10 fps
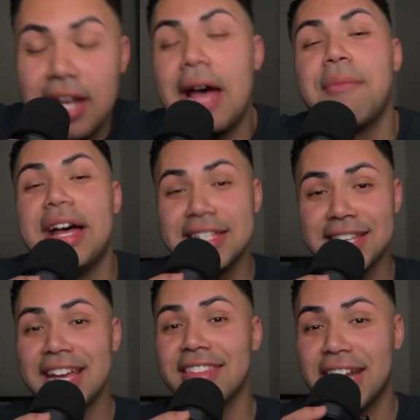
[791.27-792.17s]
And I'm not
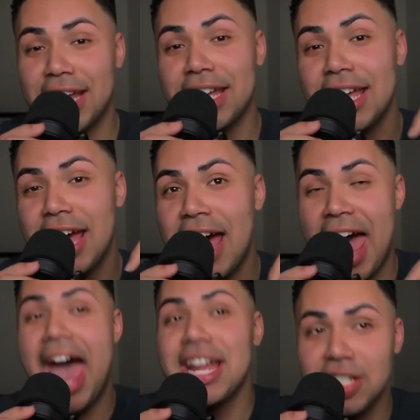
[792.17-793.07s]
saying that I
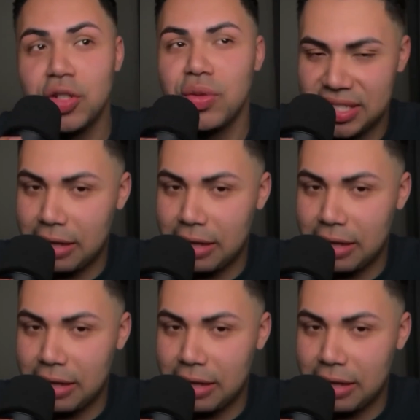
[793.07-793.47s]
had to do the